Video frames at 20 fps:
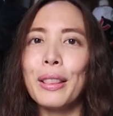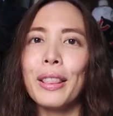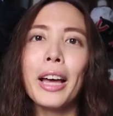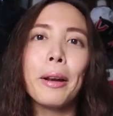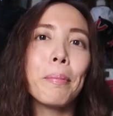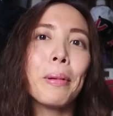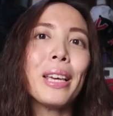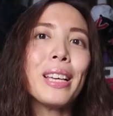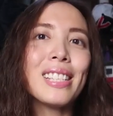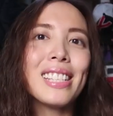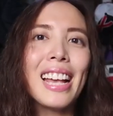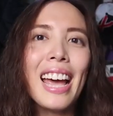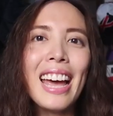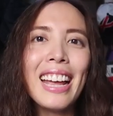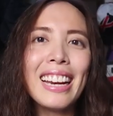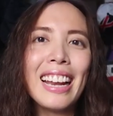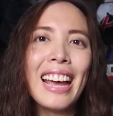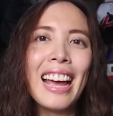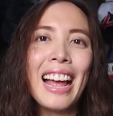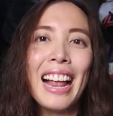That being
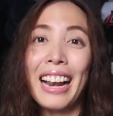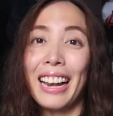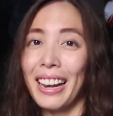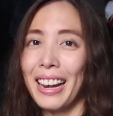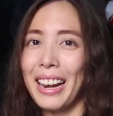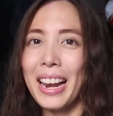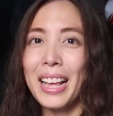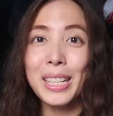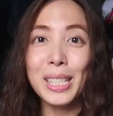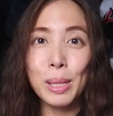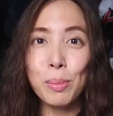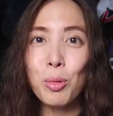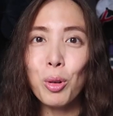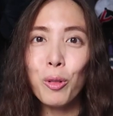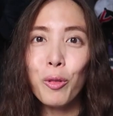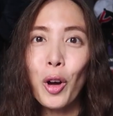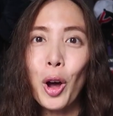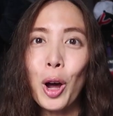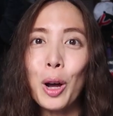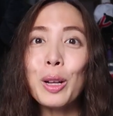said, let's
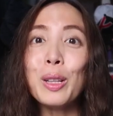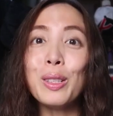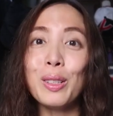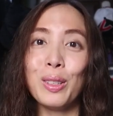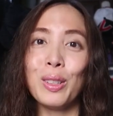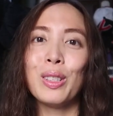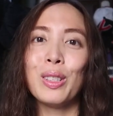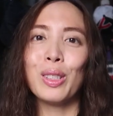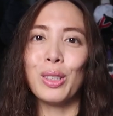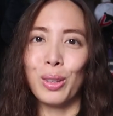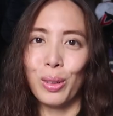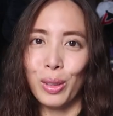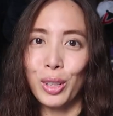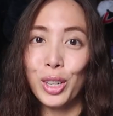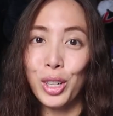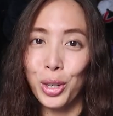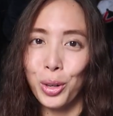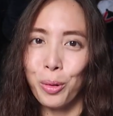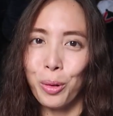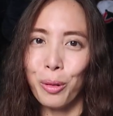move on to the
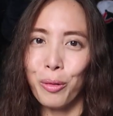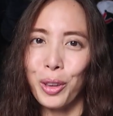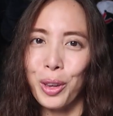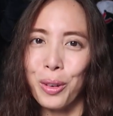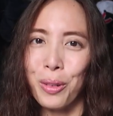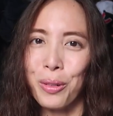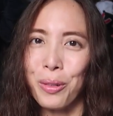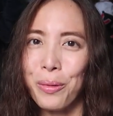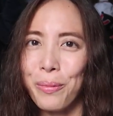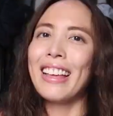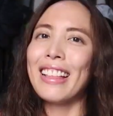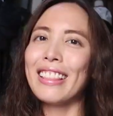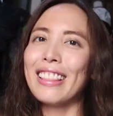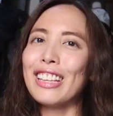shoe review.